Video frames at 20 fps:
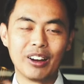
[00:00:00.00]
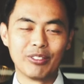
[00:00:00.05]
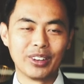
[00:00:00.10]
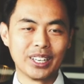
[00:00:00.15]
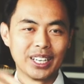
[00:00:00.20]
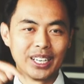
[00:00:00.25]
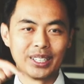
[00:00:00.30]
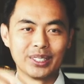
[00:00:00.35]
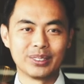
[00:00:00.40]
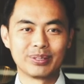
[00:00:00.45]
a
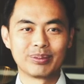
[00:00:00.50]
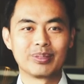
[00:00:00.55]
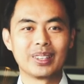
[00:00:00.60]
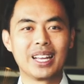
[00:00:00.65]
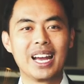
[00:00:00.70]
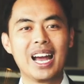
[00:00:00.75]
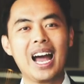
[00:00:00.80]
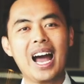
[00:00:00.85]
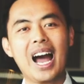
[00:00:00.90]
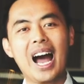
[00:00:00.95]
video.
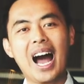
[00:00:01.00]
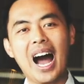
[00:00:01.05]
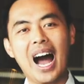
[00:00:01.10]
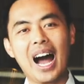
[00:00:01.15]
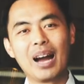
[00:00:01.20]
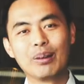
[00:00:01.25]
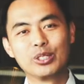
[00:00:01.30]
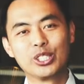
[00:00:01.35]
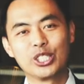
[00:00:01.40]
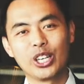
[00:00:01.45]

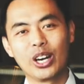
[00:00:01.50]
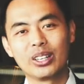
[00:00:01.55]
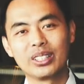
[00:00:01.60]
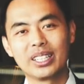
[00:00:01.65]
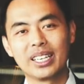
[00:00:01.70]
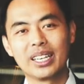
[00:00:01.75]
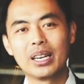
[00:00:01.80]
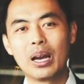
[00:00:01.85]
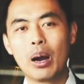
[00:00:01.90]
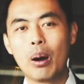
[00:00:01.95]
I'm
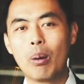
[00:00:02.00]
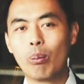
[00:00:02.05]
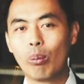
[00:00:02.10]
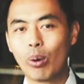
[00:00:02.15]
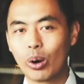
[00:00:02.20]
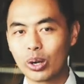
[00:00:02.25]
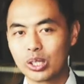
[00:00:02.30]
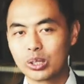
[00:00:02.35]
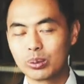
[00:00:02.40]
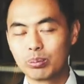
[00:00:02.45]
John Lee,
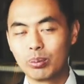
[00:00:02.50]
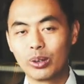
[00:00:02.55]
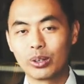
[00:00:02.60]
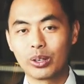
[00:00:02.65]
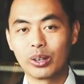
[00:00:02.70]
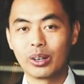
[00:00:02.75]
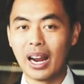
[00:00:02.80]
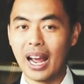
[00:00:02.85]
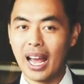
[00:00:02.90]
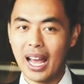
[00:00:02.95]
mortgage
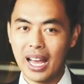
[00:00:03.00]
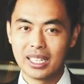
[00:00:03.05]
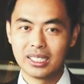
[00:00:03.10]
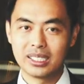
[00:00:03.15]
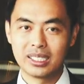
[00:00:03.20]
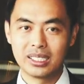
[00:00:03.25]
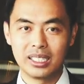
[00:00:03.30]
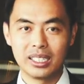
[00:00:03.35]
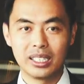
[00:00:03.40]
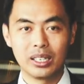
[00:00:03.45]
broker and
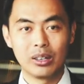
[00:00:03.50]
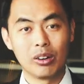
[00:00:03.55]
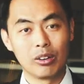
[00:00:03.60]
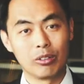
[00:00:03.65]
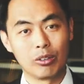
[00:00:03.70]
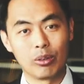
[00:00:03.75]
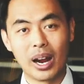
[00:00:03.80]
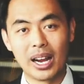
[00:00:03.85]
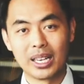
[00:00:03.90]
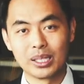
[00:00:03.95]
CEO
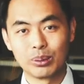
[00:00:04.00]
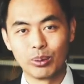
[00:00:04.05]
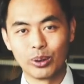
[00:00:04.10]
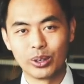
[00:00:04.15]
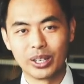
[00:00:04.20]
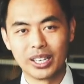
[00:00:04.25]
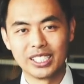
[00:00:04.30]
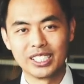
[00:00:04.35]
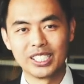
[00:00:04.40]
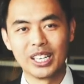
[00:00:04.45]
of Arise
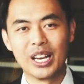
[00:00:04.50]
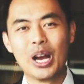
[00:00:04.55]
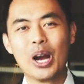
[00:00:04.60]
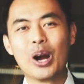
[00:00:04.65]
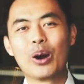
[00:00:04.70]
Mortgage,